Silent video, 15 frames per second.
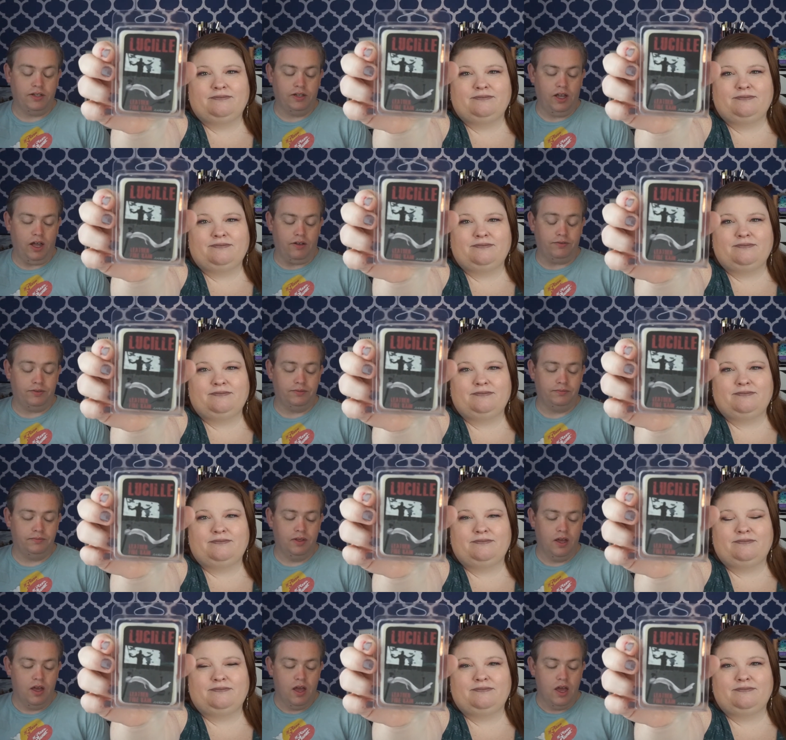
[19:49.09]
Speaker 1: to love.
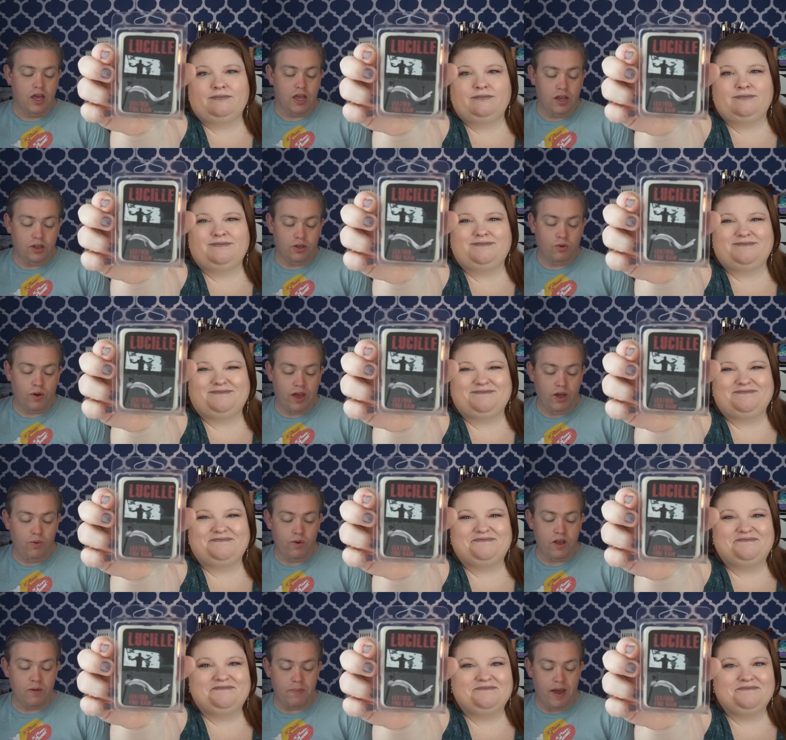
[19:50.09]
Either way,
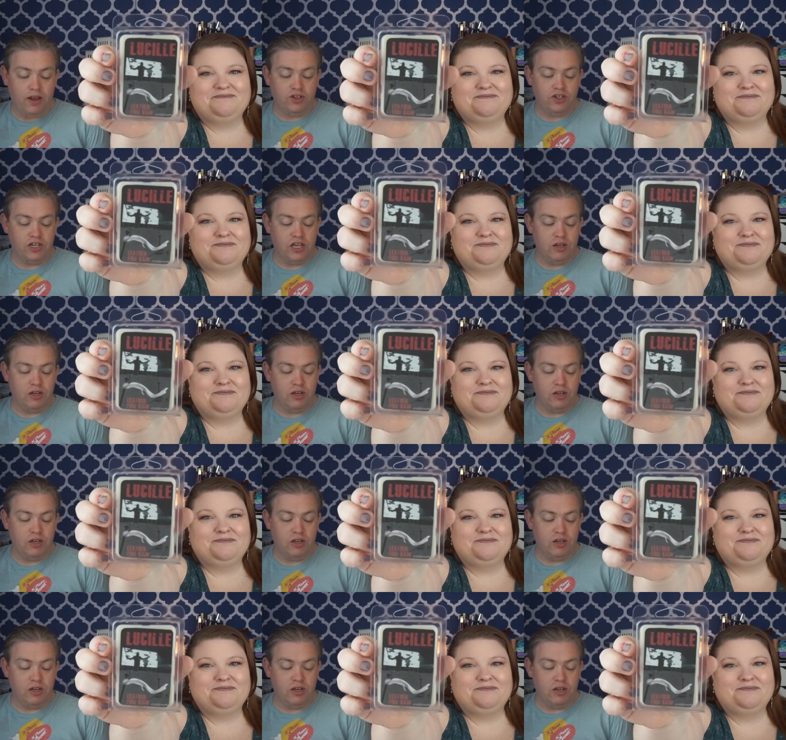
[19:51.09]
we imagined